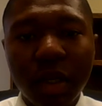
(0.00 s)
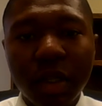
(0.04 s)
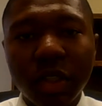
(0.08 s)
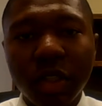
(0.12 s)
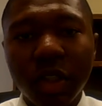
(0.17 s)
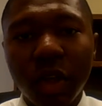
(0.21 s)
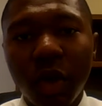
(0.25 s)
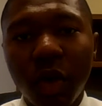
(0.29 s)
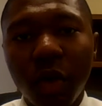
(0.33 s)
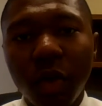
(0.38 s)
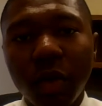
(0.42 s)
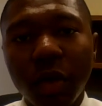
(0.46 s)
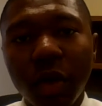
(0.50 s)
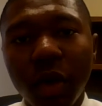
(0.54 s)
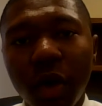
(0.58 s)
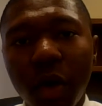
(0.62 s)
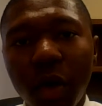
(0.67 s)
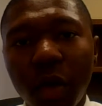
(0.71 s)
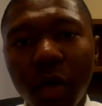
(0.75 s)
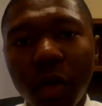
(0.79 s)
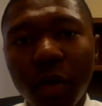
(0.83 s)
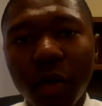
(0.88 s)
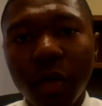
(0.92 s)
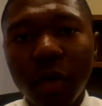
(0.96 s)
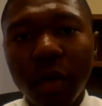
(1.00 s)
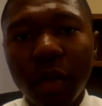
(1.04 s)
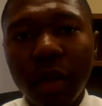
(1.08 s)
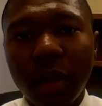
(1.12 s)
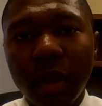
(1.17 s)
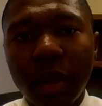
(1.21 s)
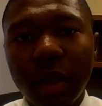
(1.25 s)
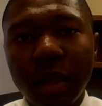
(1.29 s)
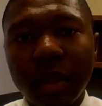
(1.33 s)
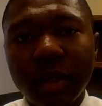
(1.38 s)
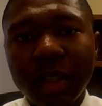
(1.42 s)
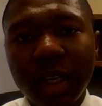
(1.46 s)
So,
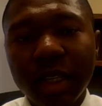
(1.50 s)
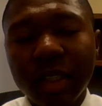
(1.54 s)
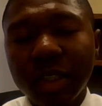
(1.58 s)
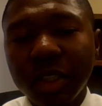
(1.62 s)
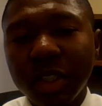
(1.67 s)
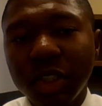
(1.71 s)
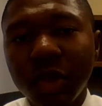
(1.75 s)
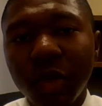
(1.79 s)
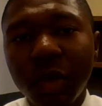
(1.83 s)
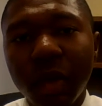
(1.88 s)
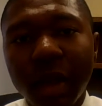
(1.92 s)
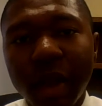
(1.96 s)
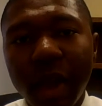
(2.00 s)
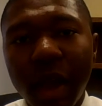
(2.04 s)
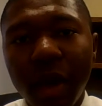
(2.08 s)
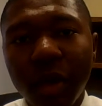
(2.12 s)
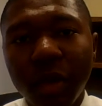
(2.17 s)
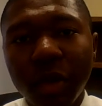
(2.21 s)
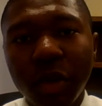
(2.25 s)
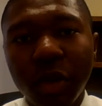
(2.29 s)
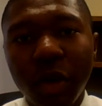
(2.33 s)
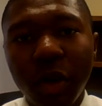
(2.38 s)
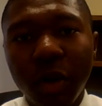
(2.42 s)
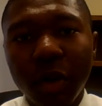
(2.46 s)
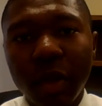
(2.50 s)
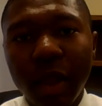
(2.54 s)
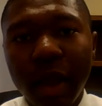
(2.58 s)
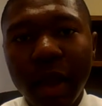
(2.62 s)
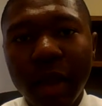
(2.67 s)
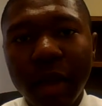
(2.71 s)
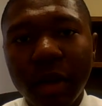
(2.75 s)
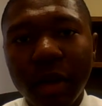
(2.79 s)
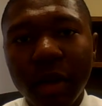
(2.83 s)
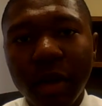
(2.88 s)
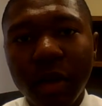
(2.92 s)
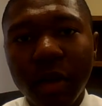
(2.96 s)
it takes into account,
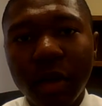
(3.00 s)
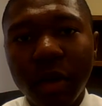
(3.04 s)
that,